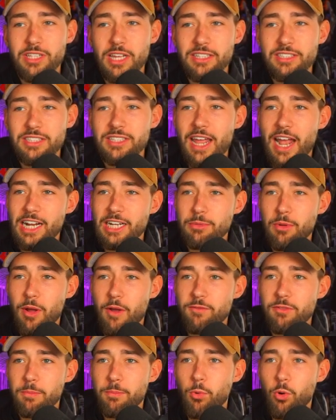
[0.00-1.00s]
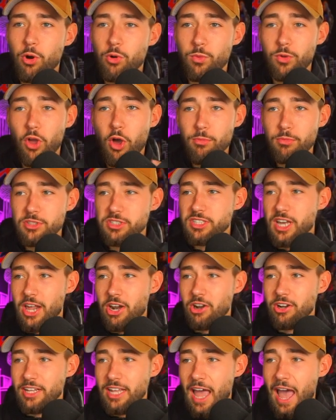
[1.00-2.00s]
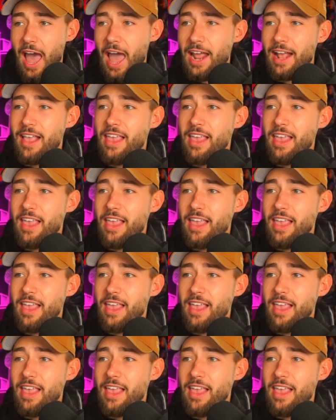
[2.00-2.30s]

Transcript: They snagged him off the board. We almost got our guy.